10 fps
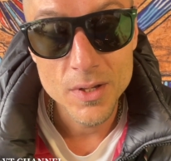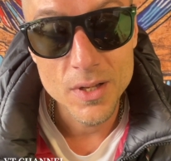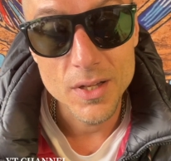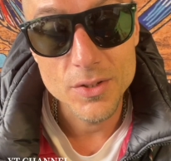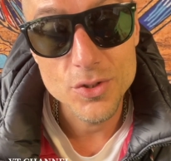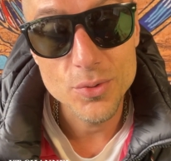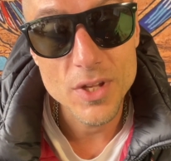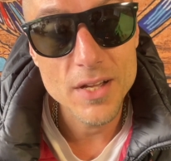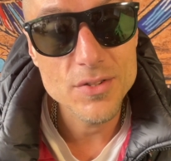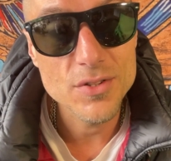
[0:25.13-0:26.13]
In
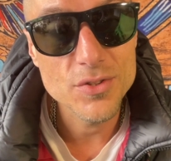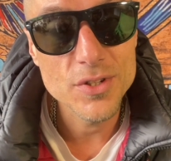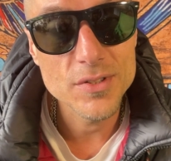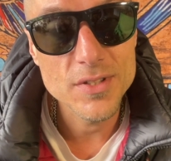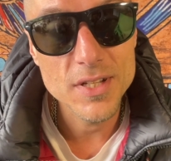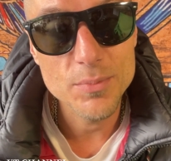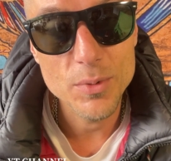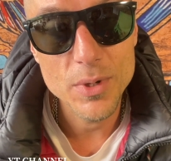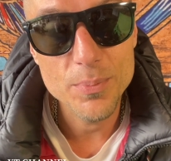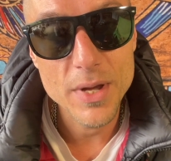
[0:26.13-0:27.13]
2013, my
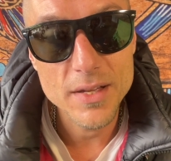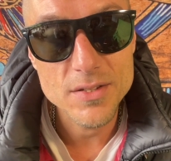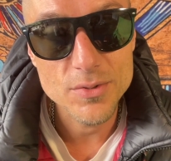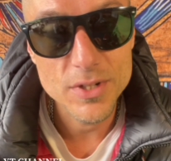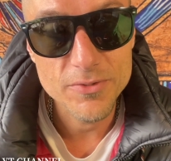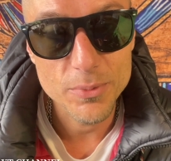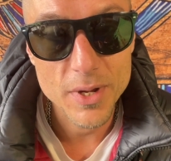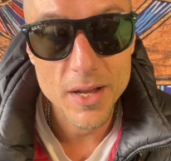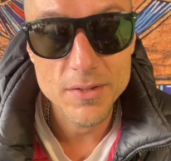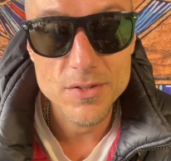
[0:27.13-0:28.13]
mom passed away from
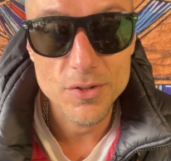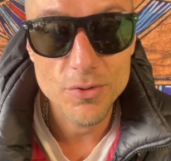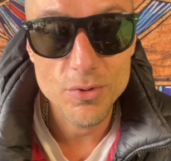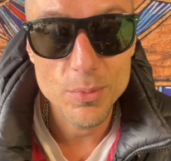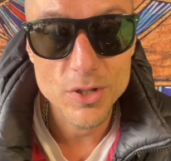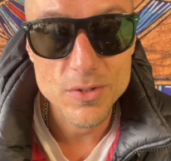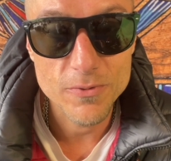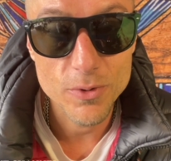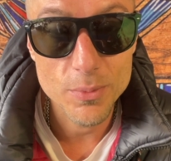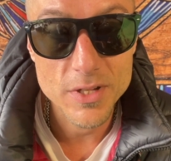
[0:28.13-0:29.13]
cancer 3 months
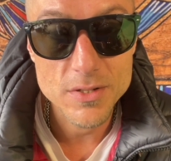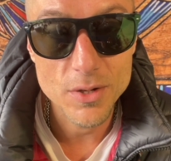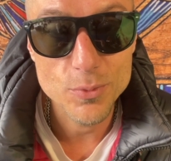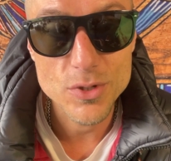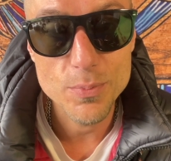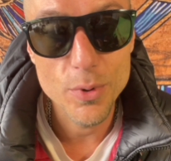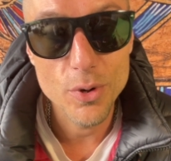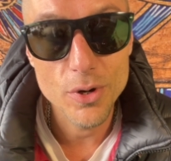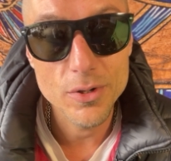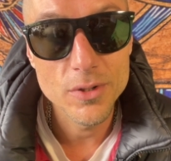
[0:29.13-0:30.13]
before my son was
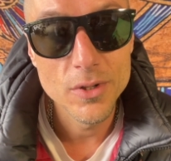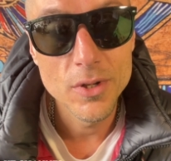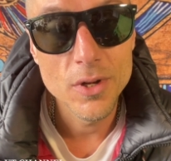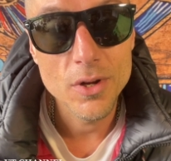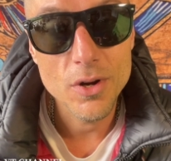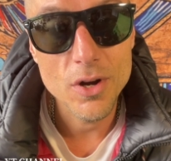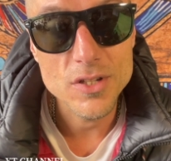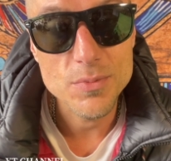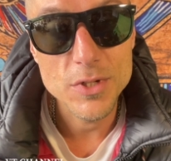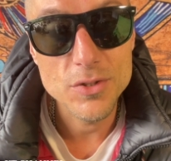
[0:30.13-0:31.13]
born.
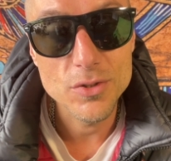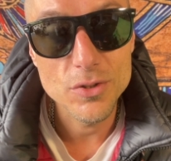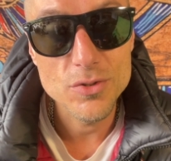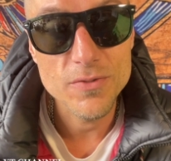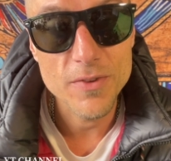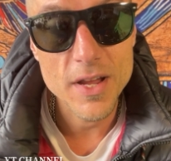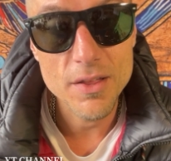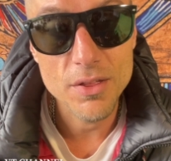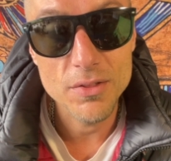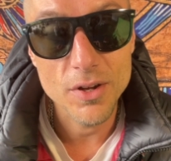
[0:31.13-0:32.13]
Caused me to lose
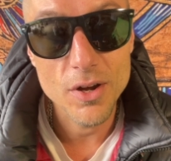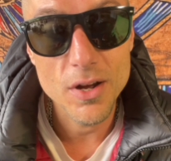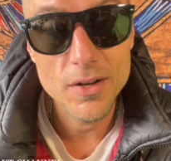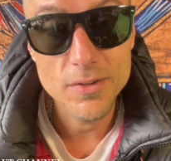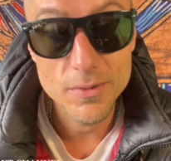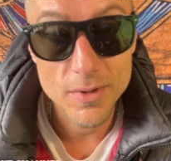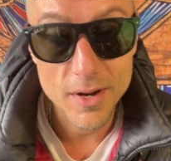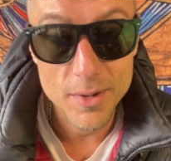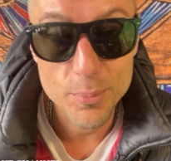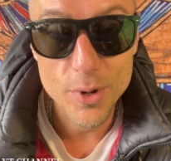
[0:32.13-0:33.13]
faith in the God that
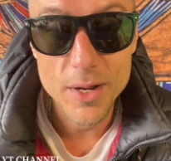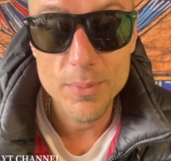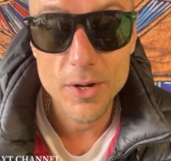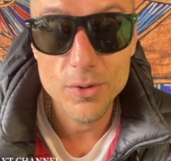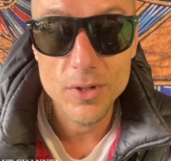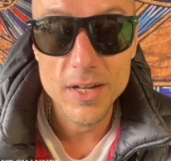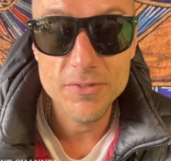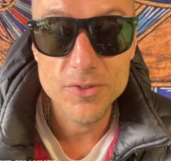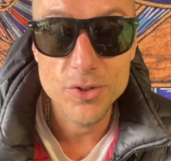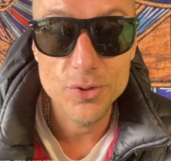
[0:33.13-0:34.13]
I'd prayed my whole
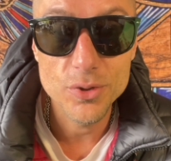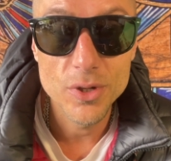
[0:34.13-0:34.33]
life to.